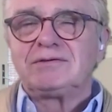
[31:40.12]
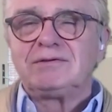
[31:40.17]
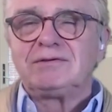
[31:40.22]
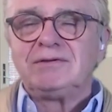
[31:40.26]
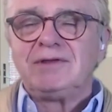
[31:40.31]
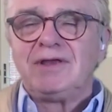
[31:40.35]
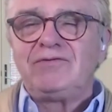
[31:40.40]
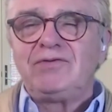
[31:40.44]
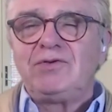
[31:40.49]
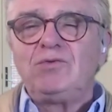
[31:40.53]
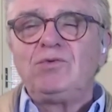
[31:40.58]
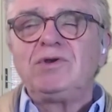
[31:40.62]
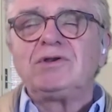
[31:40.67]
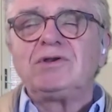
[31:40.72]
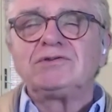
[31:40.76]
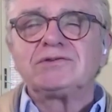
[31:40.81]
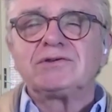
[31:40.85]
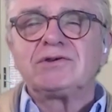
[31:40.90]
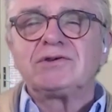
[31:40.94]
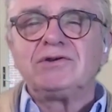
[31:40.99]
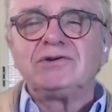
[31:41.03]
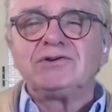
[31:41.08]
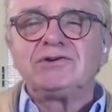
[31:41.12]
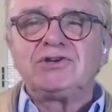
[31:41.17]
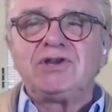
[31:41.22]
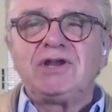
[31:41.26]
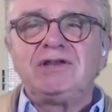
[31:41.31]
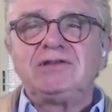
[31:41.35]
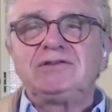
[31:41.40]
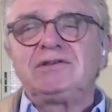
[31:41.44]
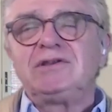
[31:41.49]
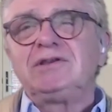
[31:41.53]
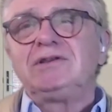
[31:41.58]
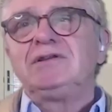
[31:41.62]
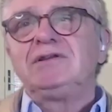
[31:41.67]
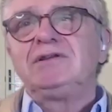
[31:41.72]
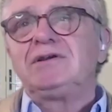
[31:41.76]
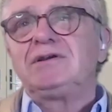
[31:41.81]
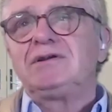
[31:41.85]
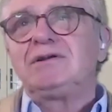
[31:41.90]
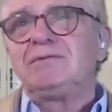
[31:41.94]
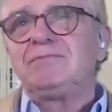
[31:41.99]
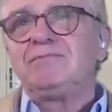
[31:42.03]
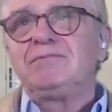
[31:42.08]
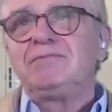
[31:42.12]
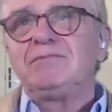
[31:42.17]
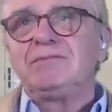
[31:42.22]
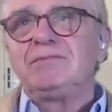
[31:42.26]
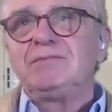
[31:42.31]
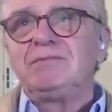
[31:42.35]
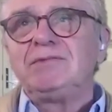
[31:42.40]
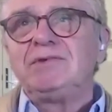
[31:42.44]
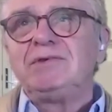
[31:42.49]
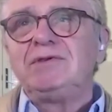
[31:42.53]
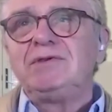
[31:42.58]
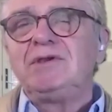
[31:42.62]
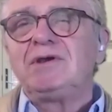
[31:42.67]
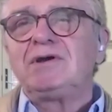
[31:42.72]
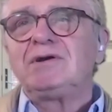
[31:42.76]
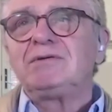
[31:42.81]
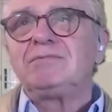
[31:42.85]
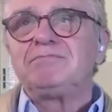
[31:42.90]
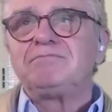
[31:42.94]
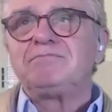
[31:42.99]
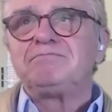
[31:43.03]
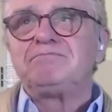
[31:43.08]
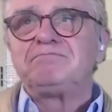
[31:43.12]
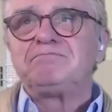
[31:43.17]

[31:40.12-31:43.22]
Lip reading: if you will, skirt chasing, young